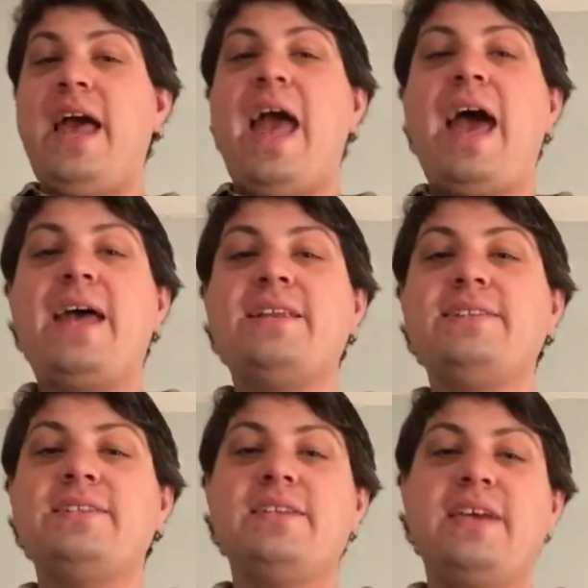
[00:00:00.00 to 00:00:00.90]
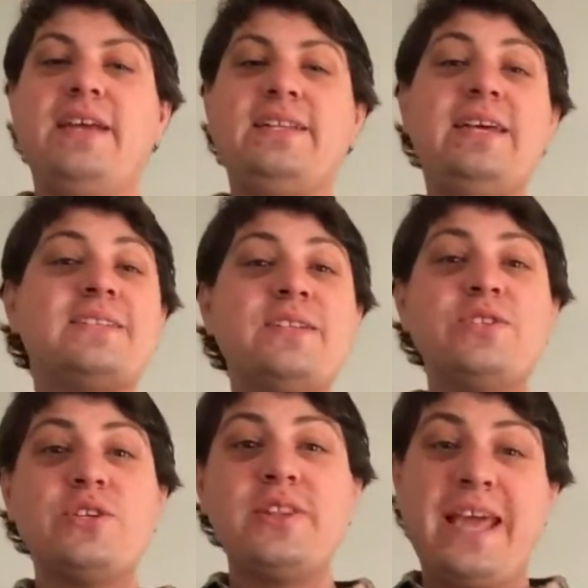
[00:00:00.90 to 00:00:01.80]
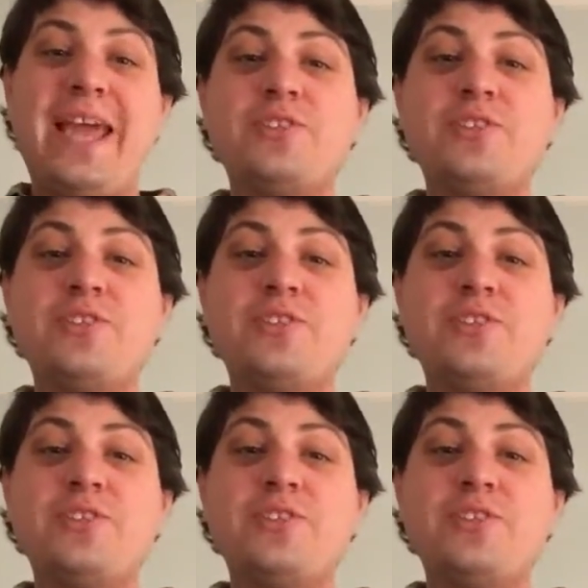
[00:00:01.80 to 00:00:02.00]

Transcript: And the